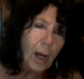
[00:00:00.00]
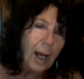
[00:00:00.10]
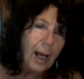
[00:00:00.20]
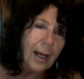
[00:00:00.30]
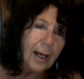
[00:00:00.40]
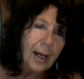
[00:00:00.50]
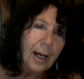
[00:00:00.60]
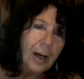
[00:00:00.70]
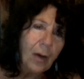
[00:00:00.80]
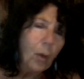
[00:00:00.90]

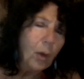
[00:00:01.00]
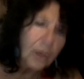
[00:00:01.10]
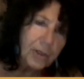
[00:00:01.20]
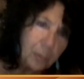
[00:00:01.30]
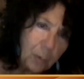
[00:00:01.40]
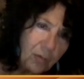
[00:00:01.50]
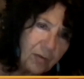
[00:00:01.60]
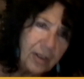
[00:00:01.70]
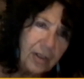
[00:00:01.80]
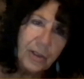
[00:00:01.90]
well, are you
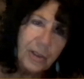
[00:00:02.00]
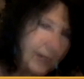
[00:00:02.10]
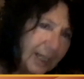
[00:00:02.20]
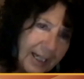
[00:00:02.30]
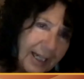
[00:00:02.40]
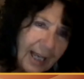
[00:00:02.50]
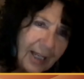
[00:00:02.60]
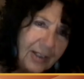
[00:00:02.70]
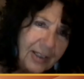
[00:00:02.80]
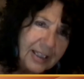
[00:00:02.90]
moving? Are you getting
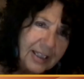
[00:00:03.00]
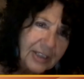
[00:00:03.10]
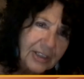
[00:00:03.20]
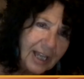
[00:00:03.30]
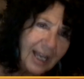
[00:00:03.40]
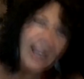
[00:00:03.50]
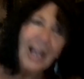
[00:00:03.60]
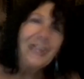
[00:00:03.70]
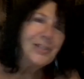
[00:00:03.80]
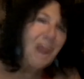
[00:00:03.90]
out? And it's like,
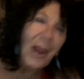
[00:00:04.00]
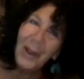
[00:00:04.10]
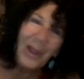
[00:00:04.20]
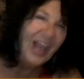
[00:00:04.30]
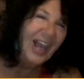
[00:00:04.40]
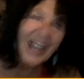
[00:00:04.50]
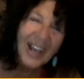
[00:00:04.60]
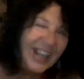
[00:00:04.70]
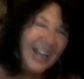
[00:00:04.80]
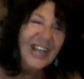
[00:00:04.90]

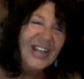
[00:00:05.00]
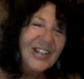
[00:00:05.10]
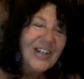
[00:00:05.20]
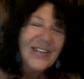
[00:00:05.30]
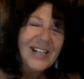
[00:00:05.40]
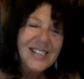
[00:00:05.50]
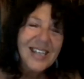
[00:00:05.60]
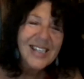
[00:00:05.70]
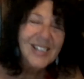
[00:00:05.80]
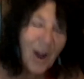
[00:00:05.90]

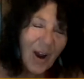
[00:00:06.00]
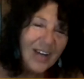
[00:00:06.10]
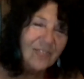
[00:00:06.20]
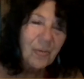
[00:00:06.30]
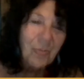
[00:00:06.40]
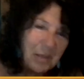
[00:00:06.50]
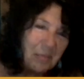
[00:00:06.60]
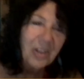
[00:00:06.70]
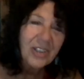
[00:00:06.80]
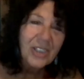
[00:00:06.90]
it's hard for
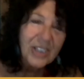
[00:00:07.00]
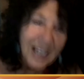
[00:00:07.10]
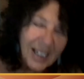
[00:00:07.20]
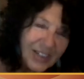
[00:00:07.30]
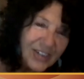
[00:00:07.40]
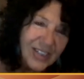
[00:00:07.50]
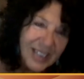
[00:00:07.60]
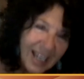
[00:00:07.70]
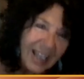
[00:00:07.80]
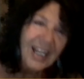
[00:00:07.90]
people to
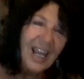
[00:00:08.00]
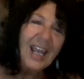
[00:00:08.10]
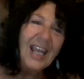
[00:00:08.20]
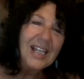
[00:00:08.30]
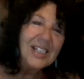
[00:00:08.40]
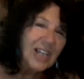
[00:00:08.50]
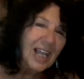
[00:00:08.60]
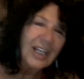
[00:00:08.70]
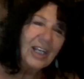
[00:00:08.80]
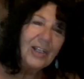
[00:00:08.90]
understand. Is
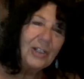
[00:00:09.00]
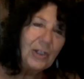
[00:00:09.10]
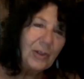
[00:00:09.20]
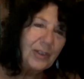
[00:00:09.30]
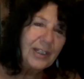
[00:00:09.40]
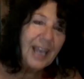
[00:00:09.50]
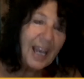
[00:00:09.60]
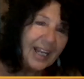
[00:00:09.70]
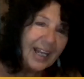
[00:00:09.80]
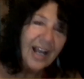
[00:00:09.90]
like, you
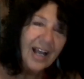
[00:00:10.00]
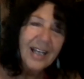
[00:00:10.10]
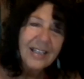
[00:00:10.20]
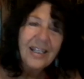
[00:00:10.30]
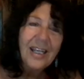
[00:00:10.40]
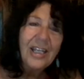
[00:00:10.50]
cannot